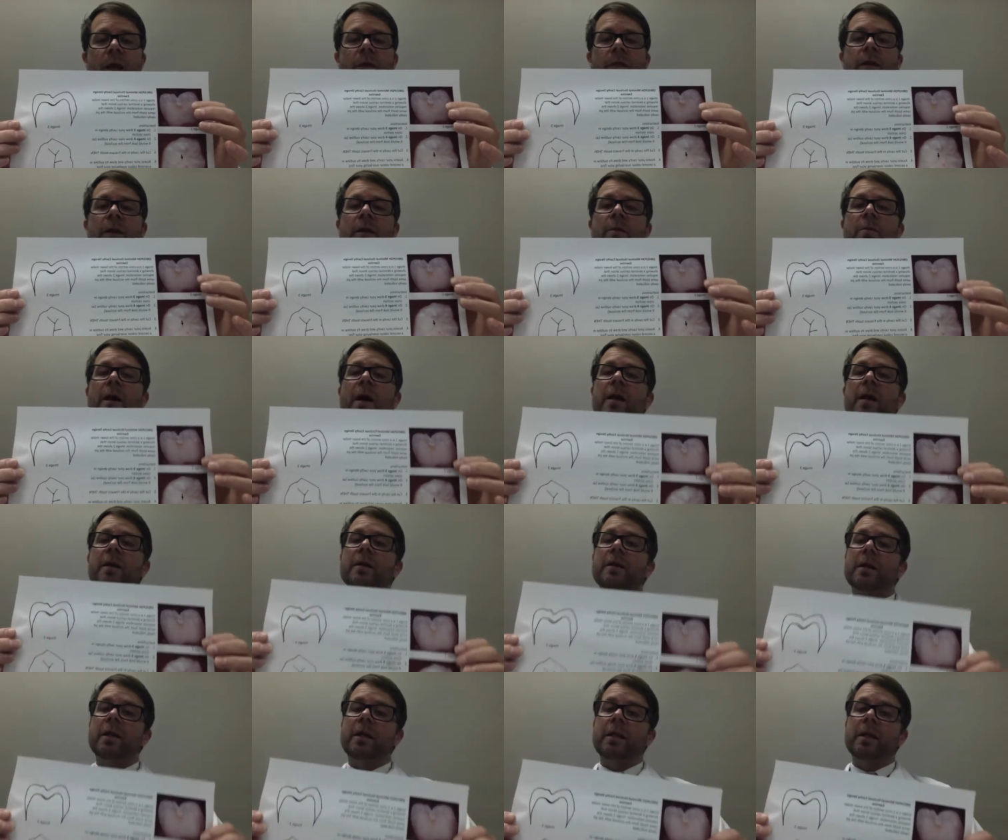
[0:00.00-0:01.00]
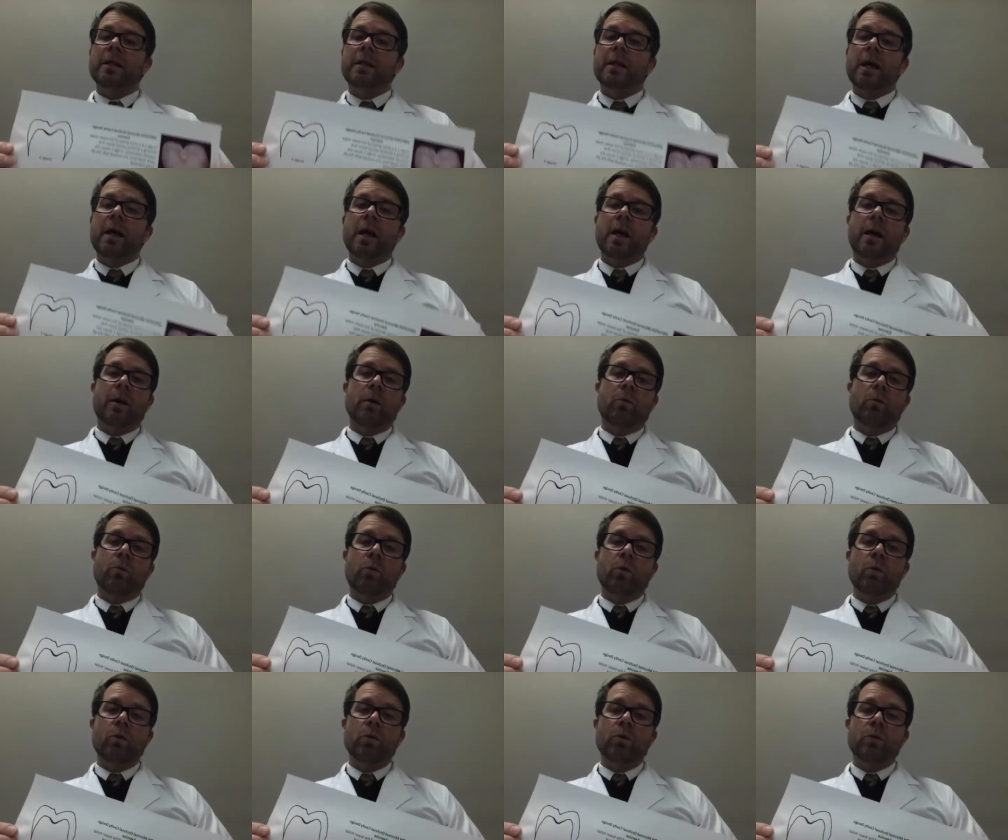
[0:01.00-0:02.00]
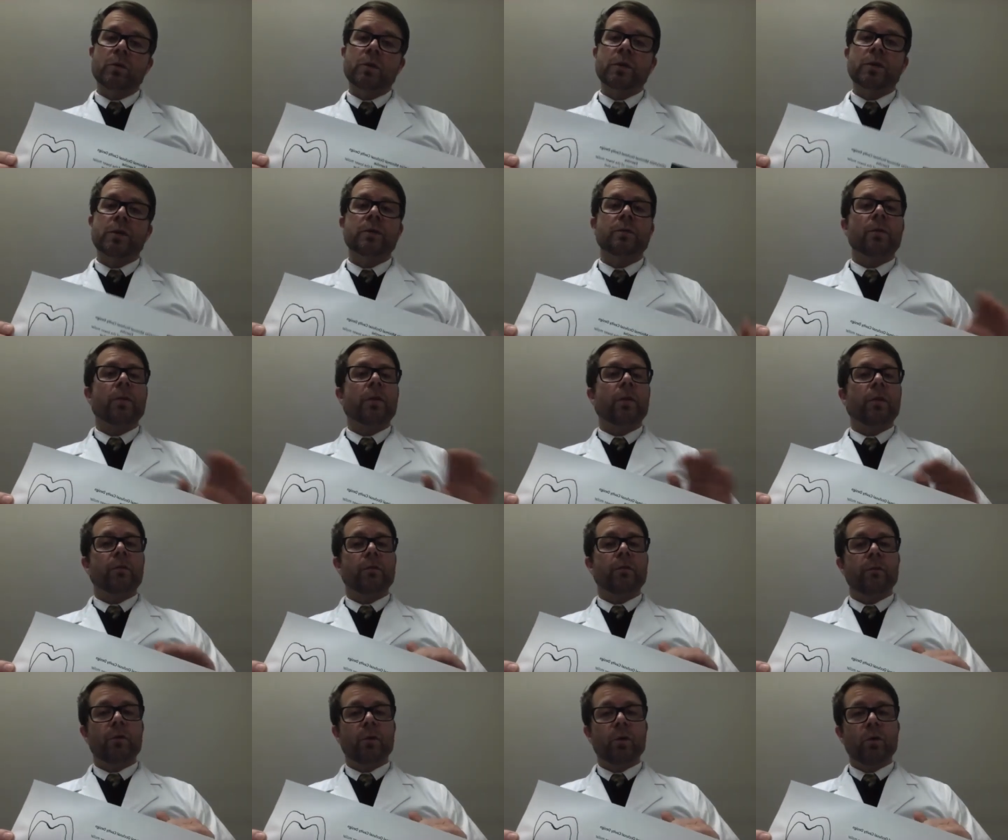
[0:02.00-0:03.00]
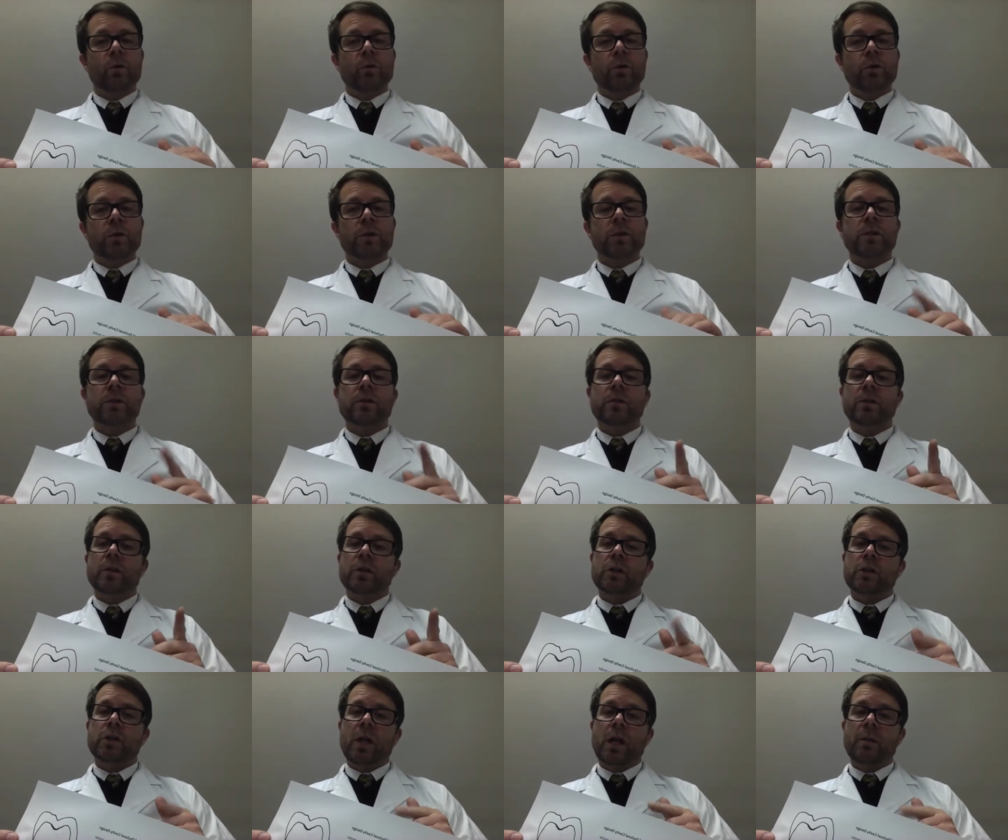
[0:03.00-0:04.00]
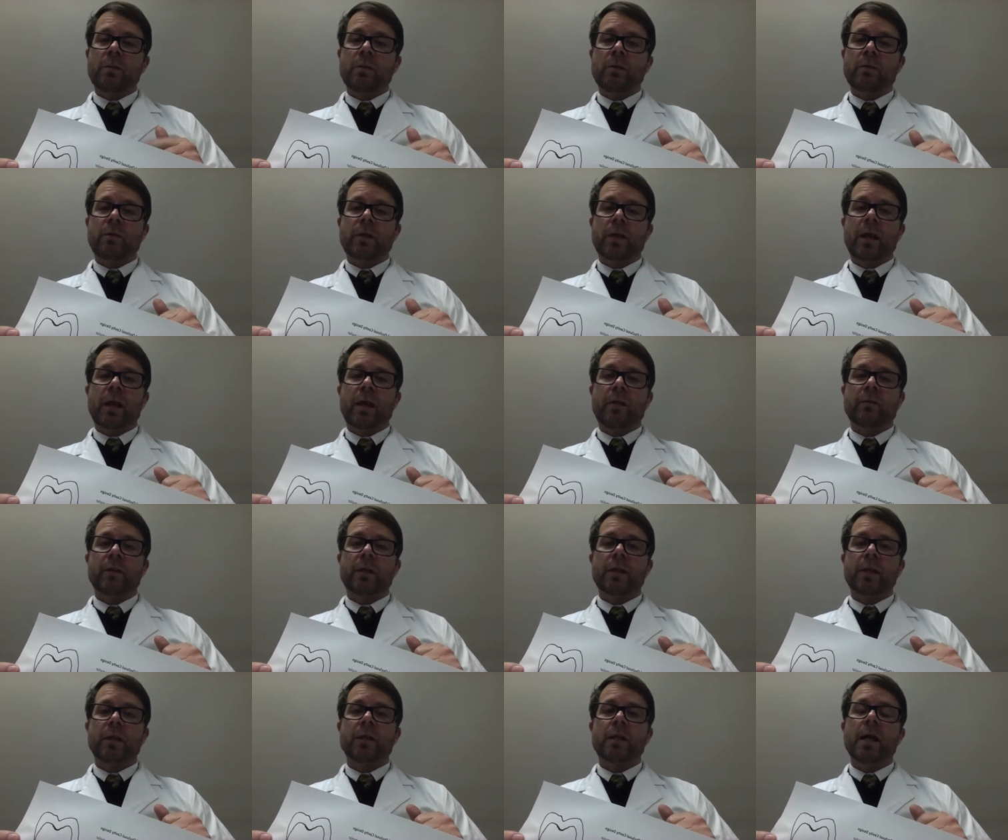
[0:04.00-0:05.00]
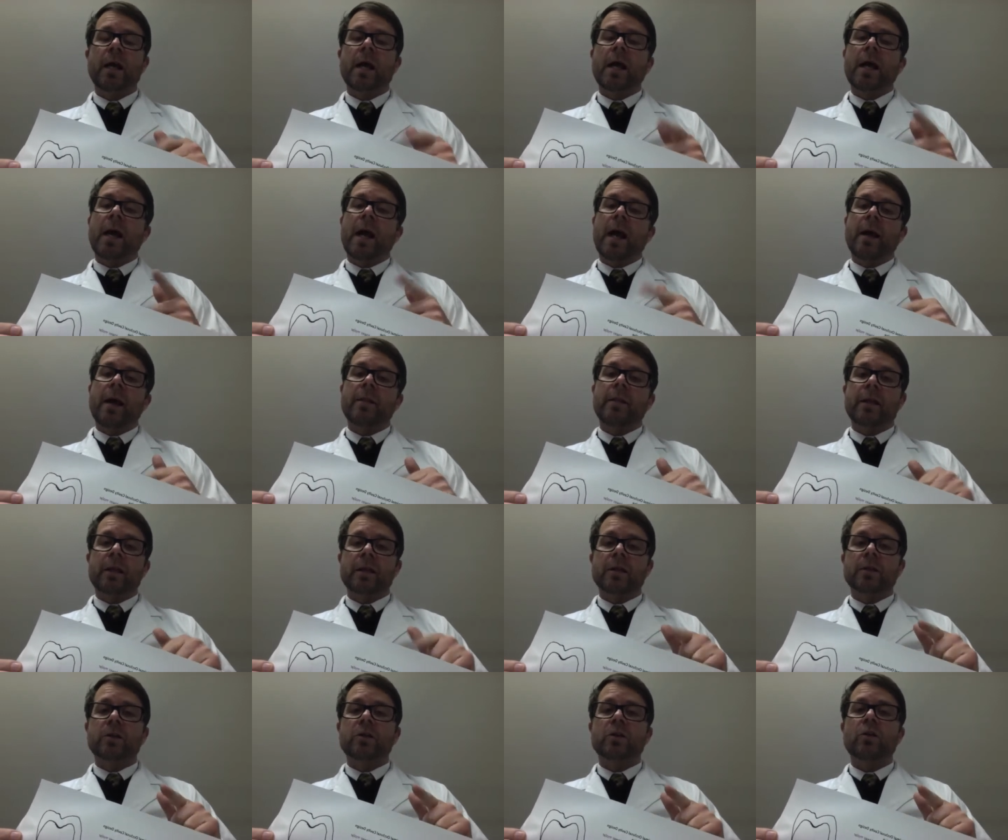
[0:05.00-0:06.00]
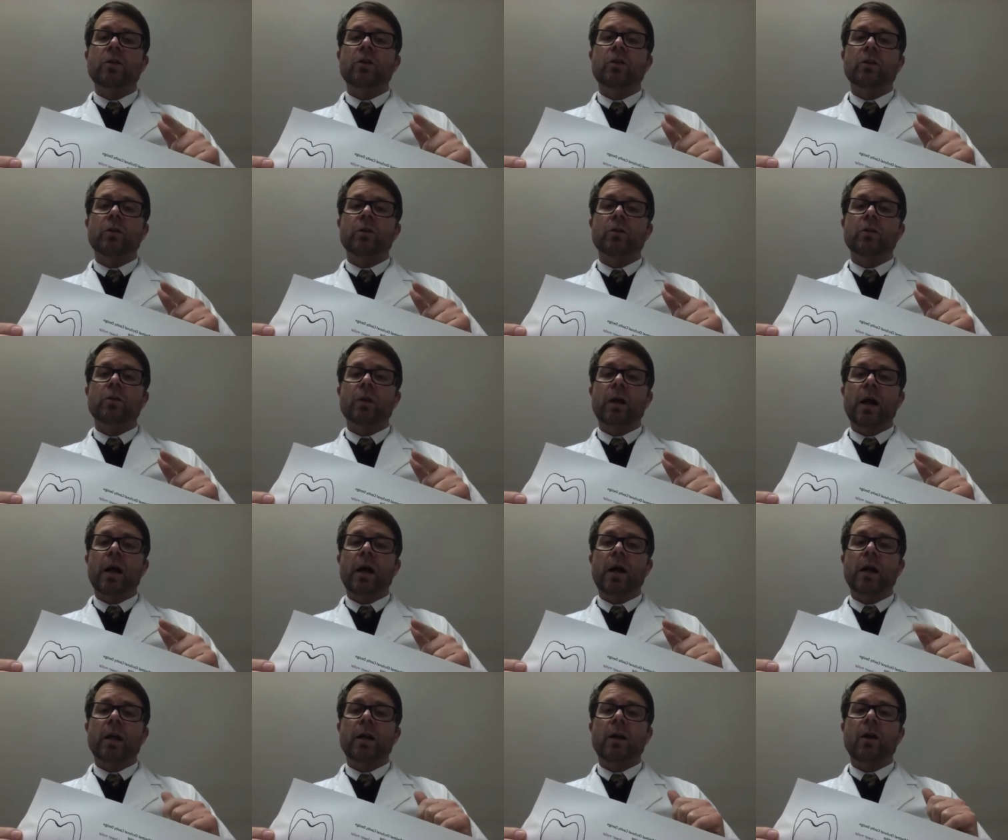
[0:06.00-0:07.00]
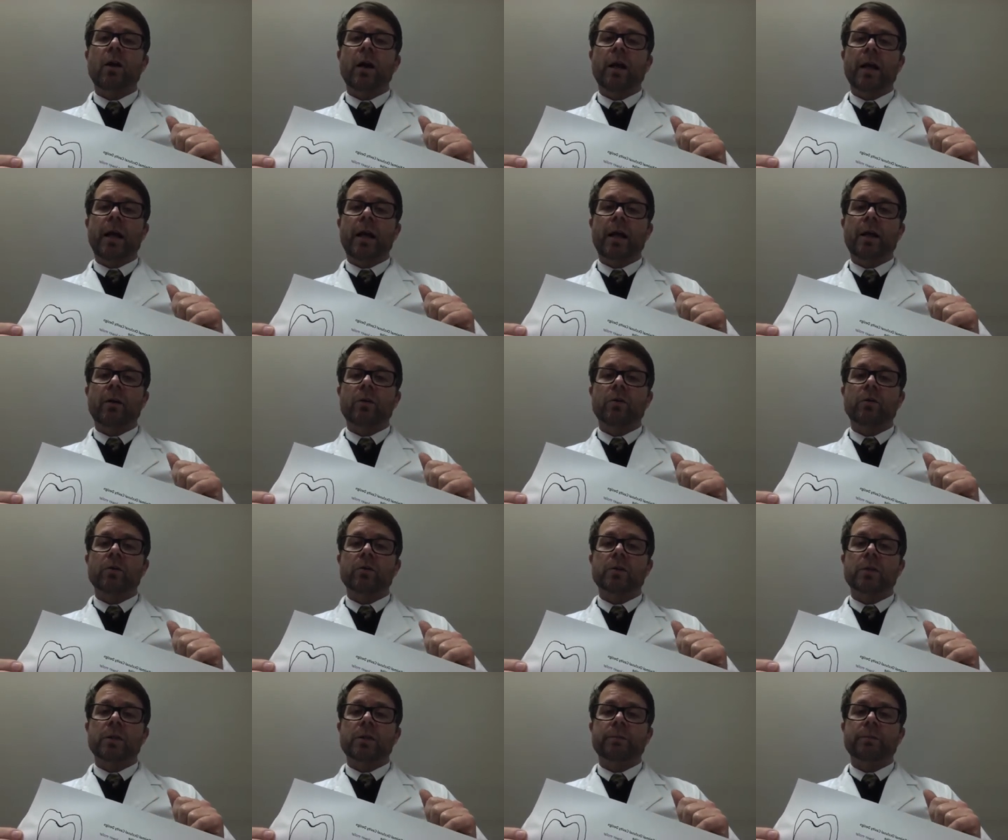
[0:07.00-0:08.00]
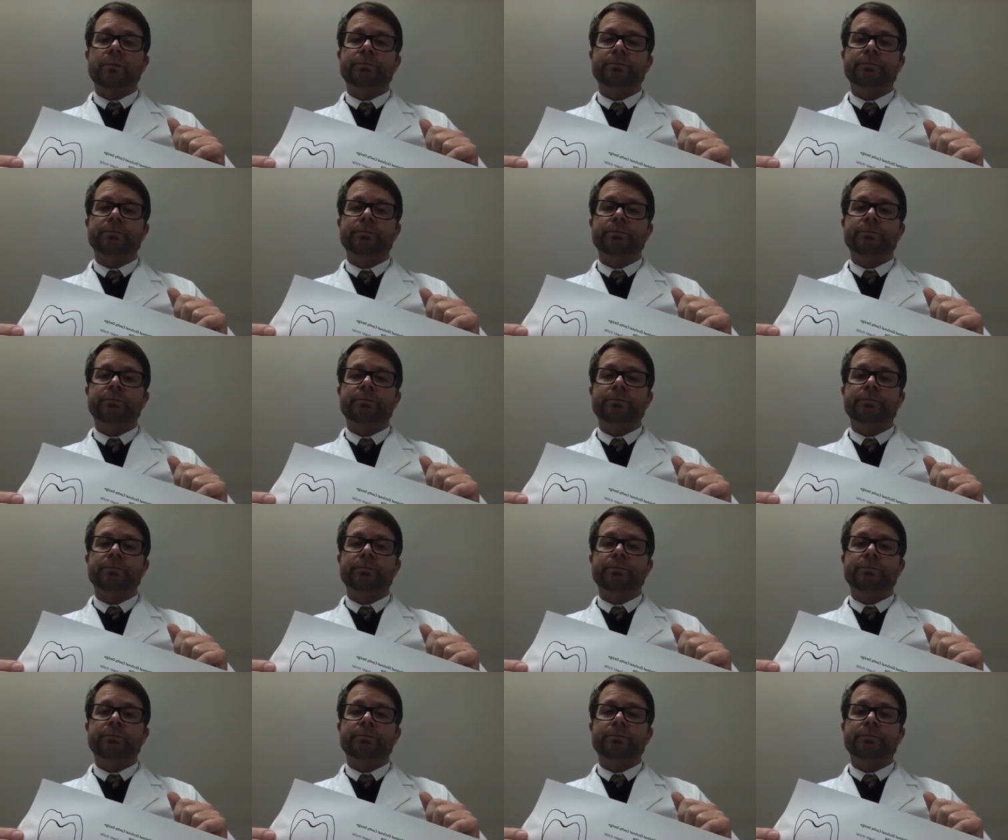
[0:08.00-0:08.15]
Think about the walls, the floors, the shape of the cavity and the internal line angles.